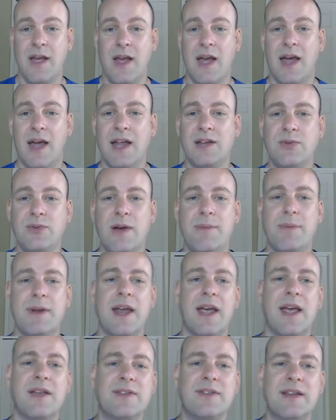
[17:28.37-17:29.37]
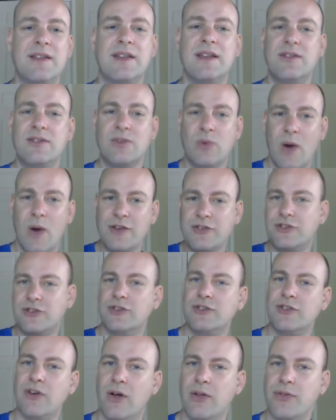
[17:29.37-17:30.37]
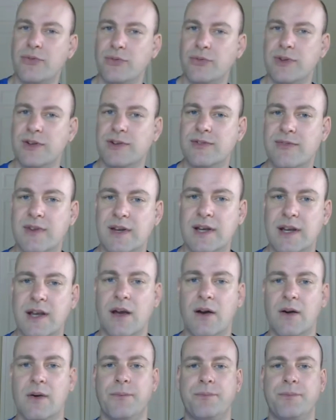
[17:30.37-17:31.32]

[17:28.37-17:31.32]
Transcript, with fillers: And that's why I've been asking these questions all through this video.